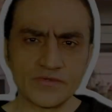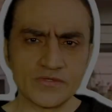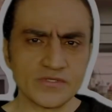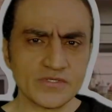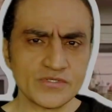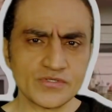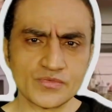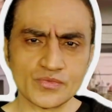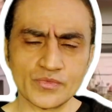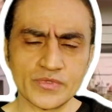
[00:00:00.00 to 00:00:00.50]

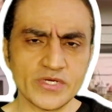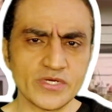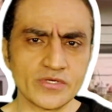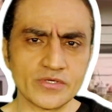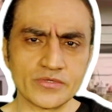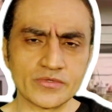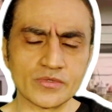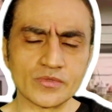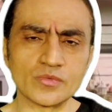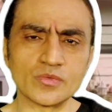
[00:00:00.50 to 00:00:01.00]
This
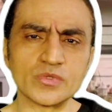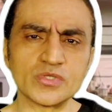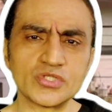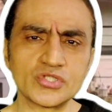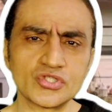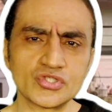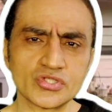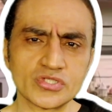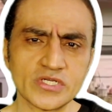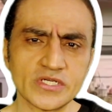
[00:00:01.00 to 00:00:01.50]
weirdo
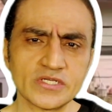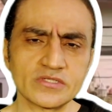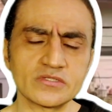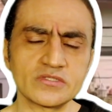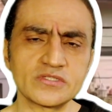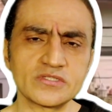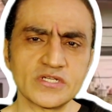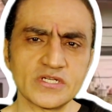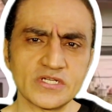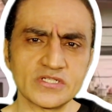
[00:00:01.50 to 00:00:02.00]
would try
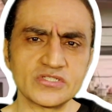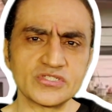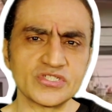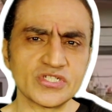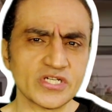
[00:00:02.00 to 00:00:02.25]
to take